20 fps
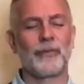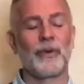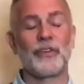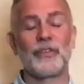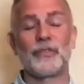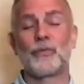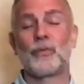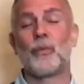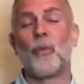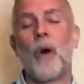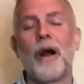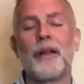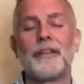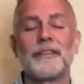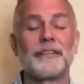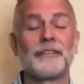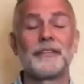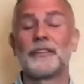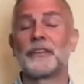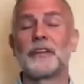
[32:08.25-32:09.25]
which
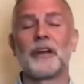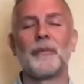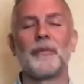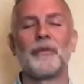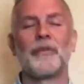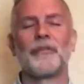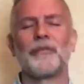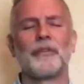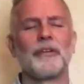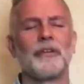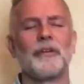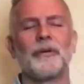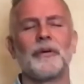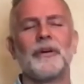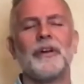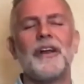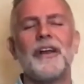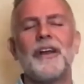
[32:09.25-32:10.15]
wants to come through.